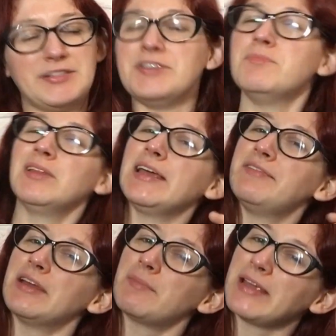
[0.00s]
do you
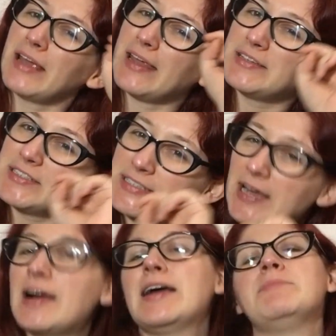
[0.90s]
believe in there being a
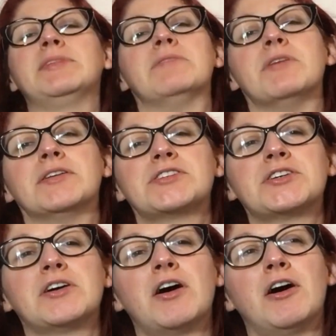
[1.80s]
time
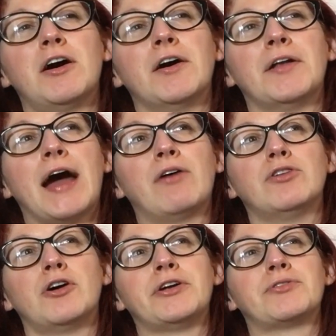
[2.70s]
limit on how
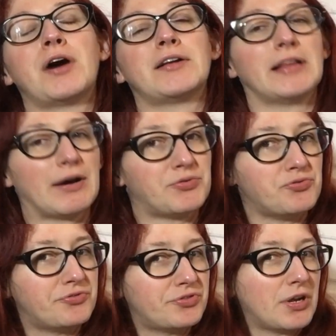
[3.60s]
long you're not allowed
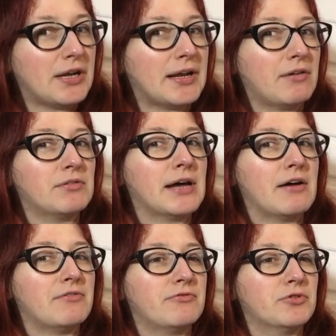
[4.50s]
to say it out
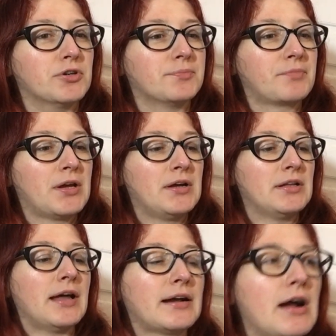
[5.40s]
loud for?
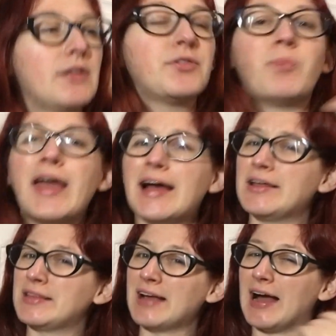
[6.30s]
Like, the way
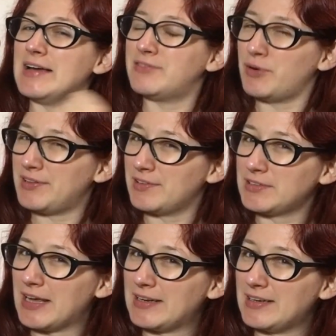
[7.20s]
I think I have always
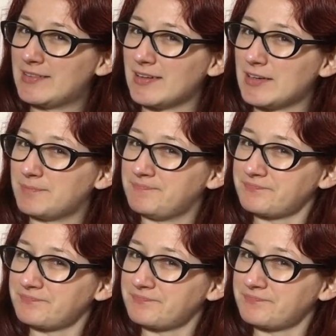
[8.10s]
looked at it, it's like